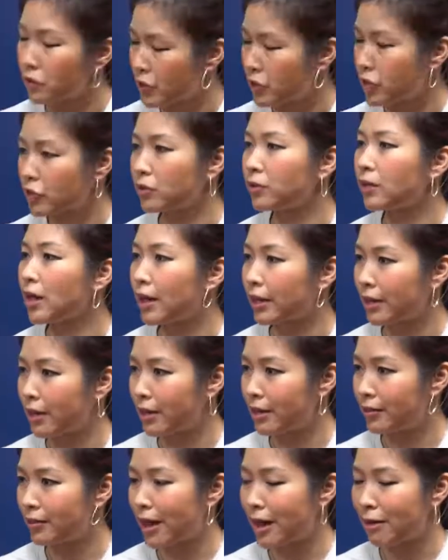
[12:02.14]
so lucky
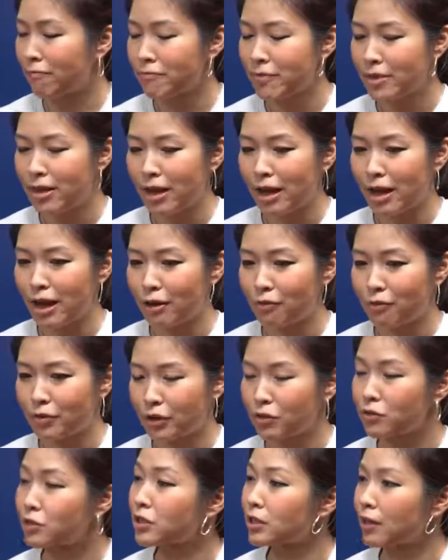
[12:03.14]
that we
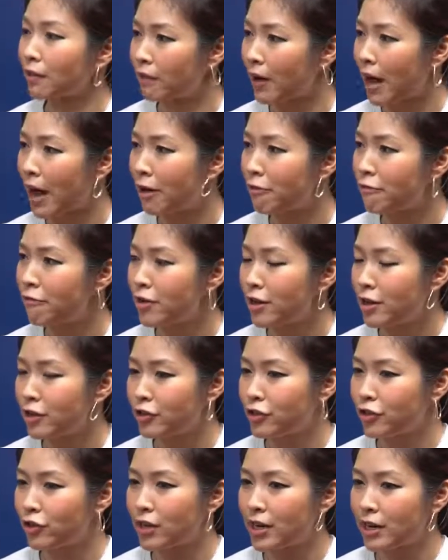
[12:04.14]
could survive
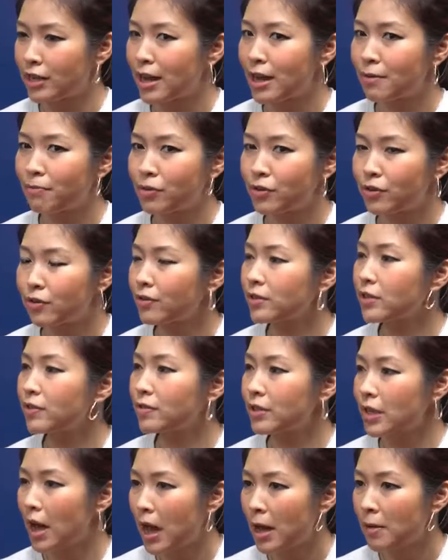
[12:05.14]
during that period of
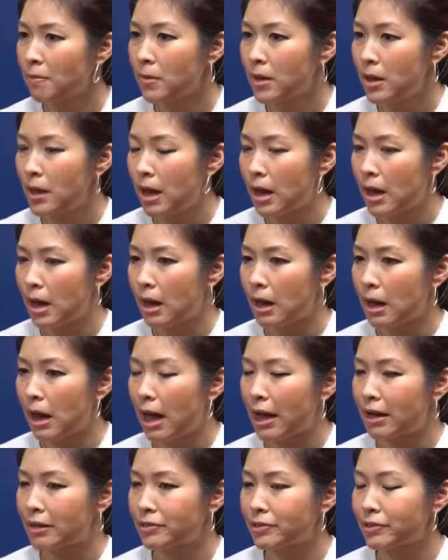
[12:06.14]
time,
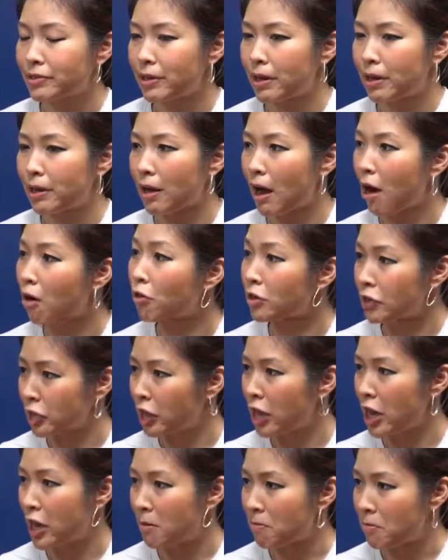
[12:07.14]
as our
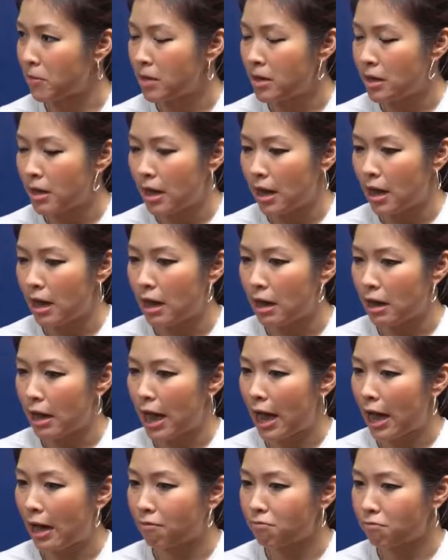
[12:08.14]
team
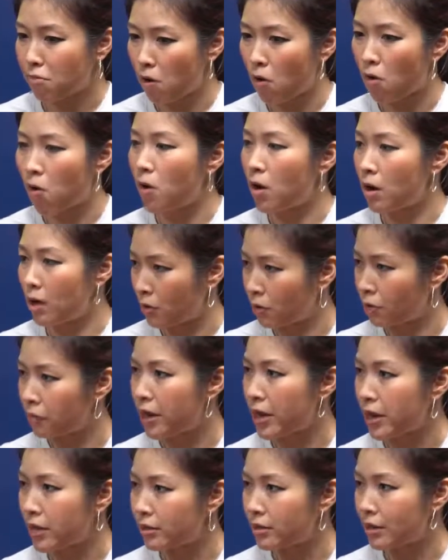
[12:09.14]
all
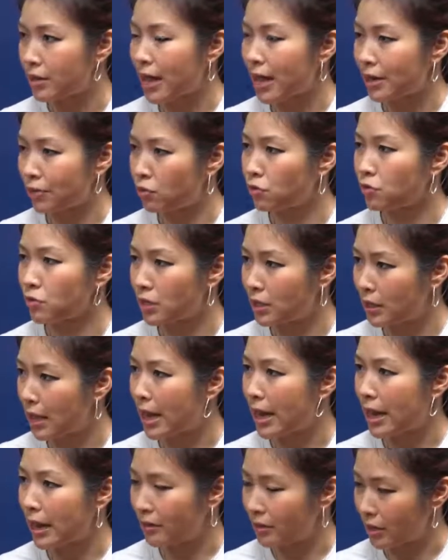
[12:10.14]
agrees that to
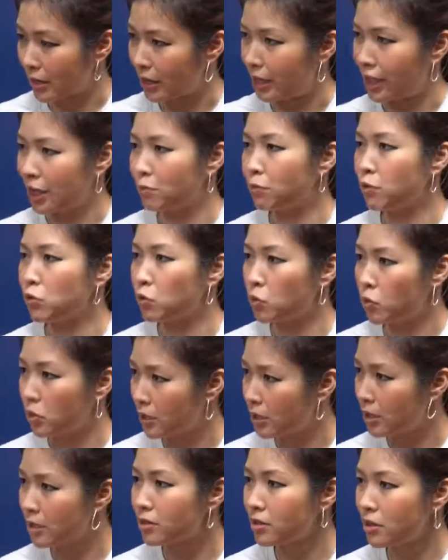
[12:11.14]
stay and keep doing
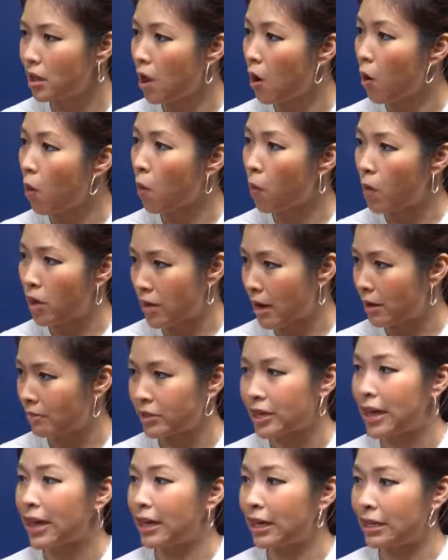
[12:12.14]
this without
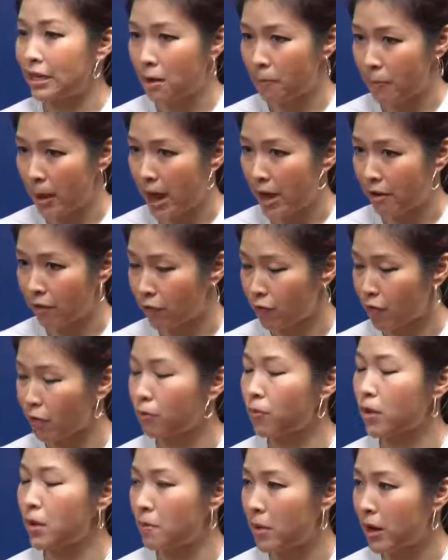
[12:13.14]
taking a pay for
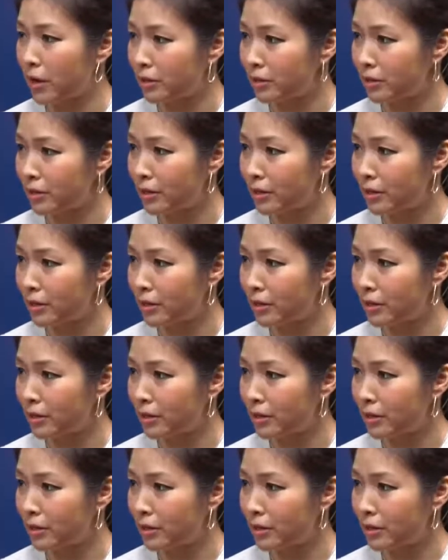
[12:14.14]
3 months.